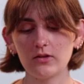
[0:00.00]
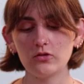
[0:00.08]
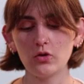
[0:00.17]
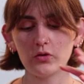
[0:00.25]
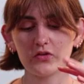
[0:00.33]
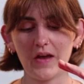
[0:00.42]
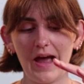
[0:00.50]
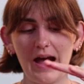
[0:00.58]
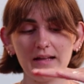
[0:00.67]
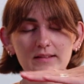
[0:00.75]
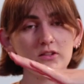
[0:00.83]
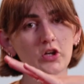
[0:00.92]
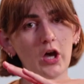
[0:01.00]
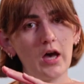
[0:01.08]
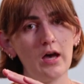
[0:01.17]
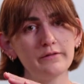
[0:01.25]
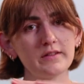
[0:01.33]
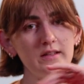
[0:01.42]
not as
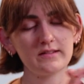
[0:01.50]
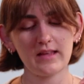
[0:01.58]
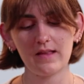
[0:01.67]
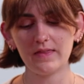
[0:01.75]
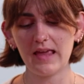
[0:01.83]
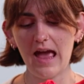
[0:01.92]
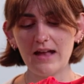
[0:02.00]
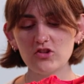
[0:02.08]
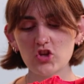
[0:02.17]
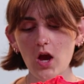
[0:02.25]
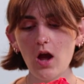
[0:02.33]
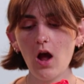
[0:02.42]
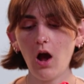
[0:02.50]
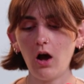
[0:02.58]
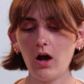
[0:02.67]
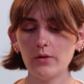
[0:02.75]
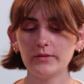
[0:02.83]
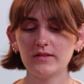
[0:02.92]
curved as in the edge,
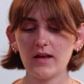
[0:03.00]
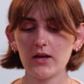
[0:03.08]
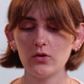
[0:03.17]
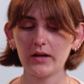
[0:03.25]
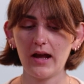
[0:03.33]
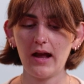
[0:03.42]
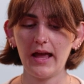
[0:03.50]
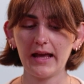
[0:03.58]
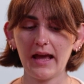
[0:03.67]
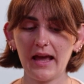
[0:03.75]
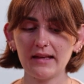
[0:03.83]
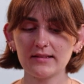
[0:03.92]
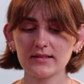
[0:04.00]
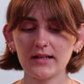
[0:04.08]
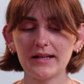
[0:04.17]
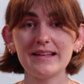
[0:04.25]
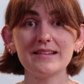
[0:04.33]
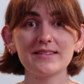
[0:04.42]
I would say you're getting a
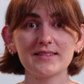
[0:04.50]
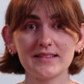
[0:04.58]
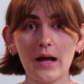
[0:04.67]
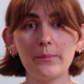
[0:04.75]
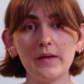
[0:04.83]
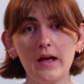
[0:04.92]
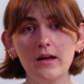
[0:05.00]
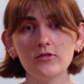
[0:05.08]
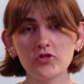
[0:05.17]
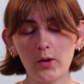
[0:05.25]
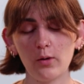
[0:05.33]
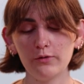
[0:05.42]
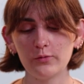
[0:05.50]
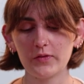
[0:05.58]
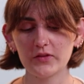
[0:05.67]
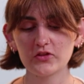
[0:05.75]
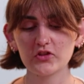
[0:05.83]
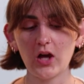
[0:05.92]
slightly snappier toe off with
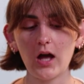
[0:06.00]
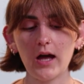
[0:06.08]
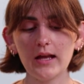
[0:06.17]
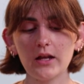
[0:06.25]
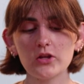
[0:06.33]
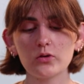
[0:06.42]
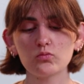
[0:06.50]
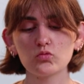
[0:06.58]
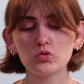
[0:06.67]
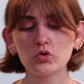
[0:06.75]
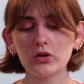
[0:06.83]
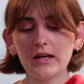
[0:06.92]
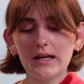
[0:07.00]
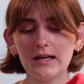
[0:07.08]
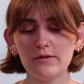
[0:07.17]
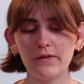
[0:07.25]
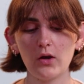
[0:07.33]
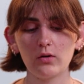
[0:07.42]
the Sky. Like you can
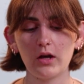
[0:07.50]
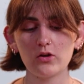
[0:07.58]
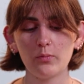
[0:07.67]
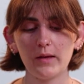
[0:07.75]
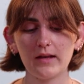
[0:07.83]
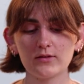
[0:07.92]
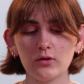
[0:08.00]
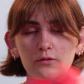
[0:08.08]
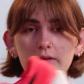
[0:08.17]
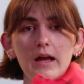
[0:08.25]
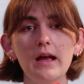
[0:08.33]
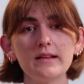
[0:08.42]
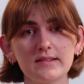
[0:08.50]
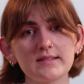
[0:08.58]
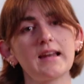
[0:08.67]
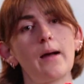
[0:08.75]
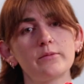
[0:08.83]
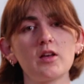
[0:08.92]
really feel like you're being sort of
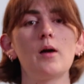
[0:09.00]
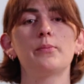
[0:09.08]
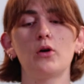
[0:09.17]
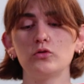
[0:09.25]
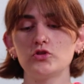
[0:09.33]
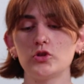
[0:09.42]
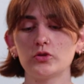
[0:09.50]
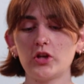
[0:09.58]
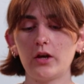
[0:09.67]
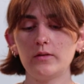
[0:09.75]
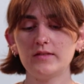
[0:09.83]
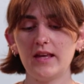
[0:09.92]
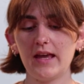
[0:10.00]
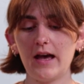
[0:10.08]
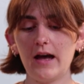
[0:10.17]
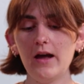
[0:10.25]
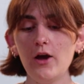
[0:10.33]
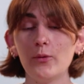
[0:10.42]
snapped up onto your toes
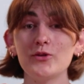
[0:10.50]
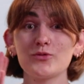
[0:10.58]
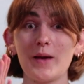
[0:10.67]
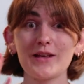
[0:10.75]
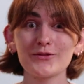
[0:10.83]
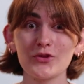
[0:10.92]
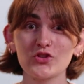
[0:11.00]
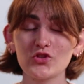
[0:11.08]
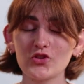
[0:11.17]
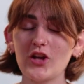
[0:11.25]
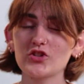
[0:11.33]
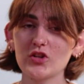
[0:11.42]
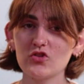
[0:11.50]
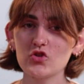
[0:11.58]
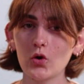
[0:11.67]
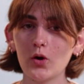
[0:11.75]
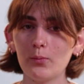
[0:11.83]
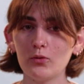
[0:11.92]
here, which makes for such an
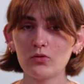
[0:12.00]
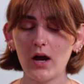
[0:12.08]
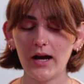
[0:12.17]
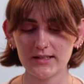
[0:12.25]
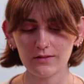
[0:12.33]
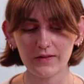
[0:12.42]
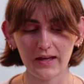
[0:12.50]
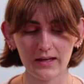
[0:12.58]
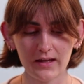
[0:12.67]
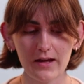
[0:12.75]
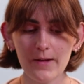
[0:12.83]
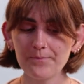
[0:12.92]
enjoyable ride. I think